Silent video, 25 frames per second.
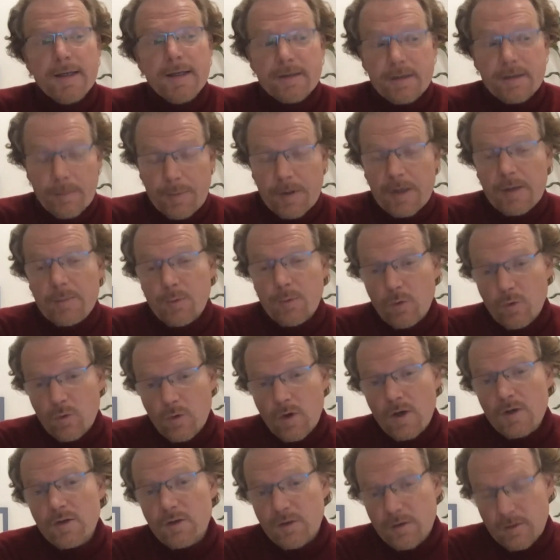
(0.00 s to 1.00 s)
The people
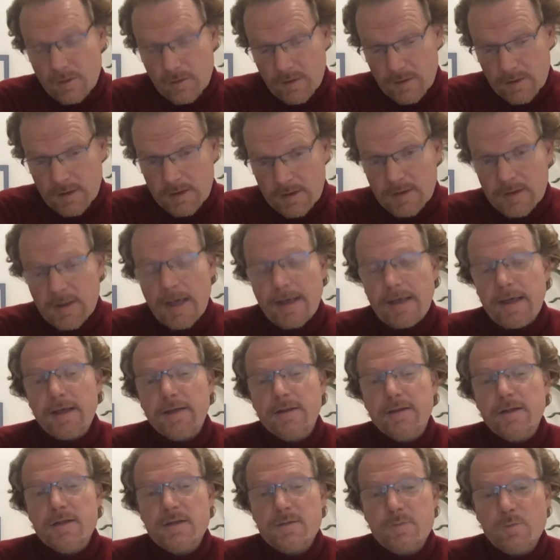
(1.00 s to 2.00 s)
who are
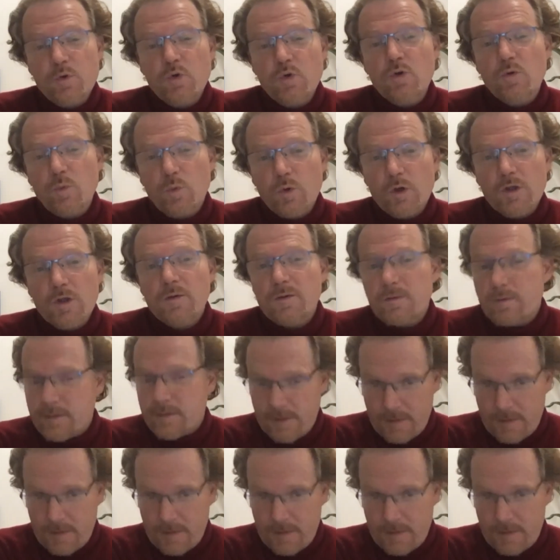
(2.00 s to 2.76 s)
taking this MOOC would